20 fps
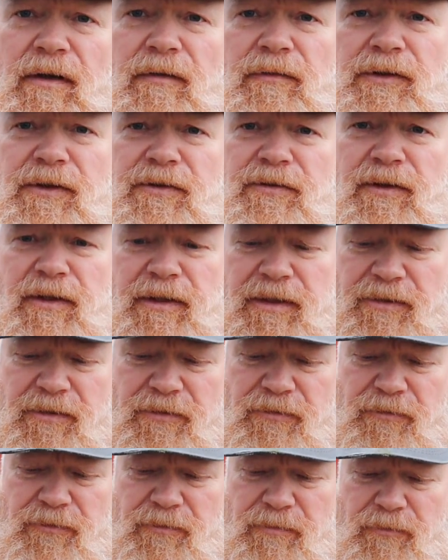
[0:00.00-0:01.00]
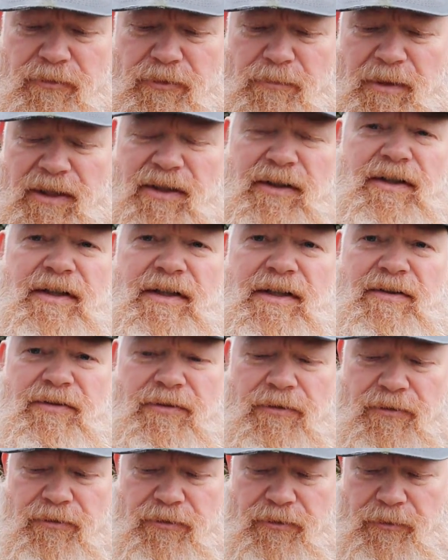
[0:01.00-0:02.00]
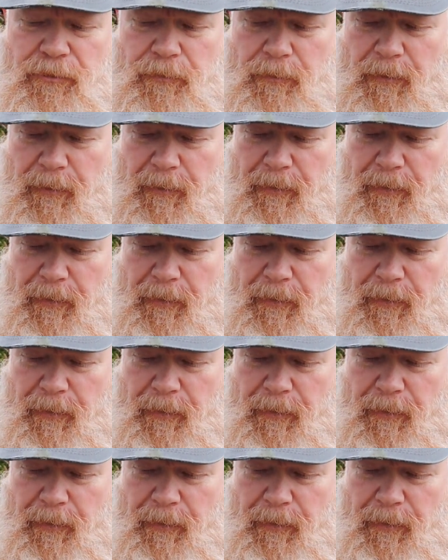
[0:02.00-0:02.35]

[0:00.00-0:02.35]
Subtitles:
with deciliters to make it easier to